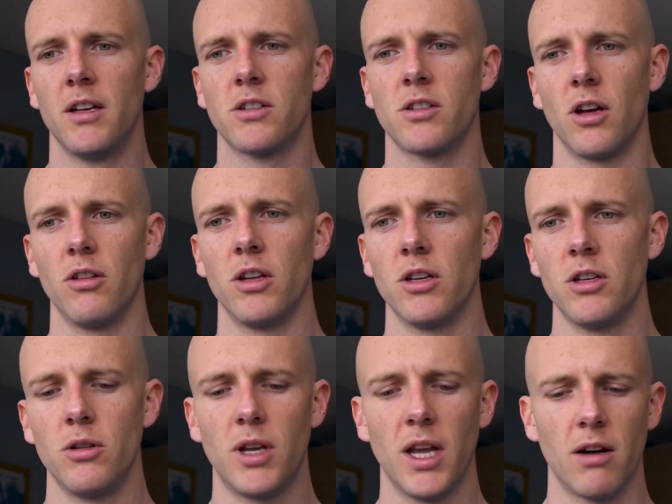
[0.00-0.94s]
so that
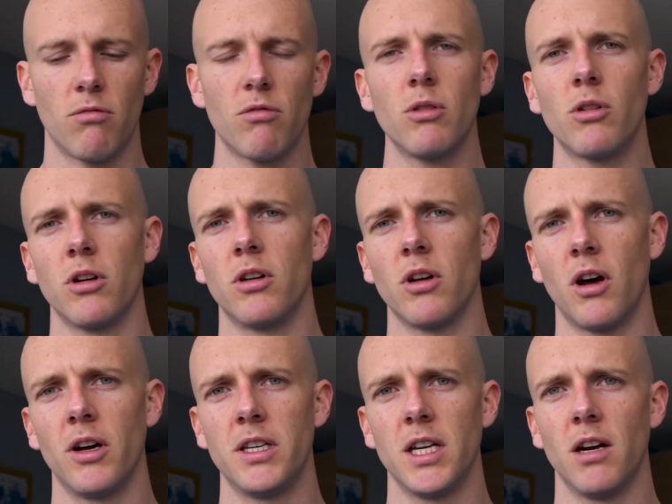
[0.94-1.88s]
you get a real good
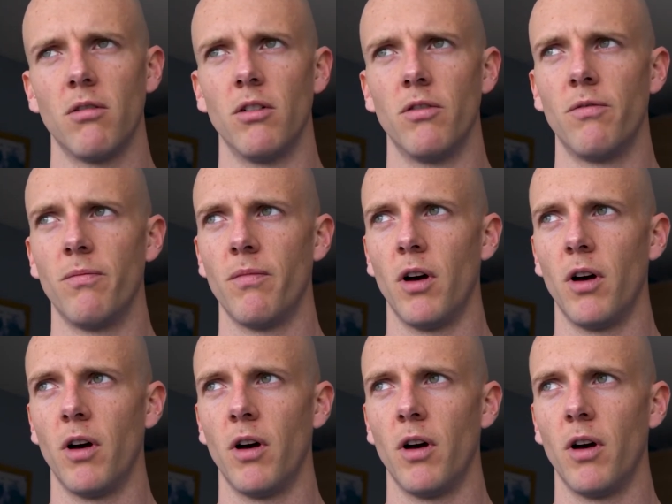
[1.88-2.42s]
idea of,